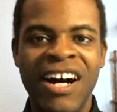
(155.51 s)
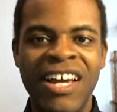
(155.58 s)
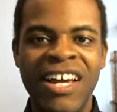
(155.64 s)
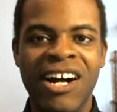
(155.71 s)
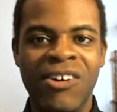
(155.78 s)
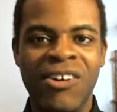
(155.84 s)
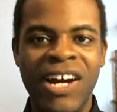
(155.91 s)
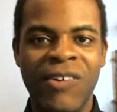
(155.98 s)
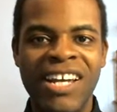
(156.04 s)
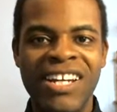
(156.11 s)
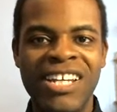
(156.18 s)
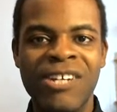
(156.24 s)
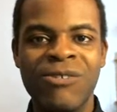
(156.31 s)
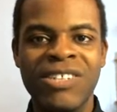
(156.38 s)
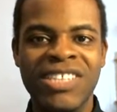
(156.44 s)

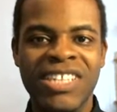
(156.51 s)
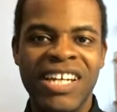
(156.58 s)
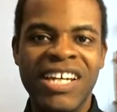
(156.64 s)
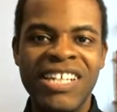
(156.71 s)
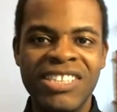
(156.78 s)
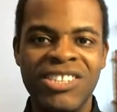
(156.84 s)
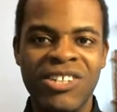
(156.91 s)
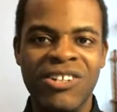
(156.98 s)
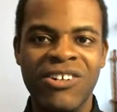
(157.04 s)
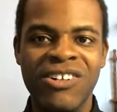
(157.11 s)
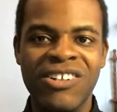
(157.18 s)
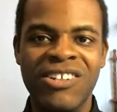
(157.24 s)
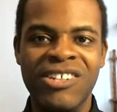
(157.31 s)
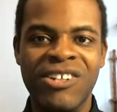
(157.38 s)
Granted, he was injured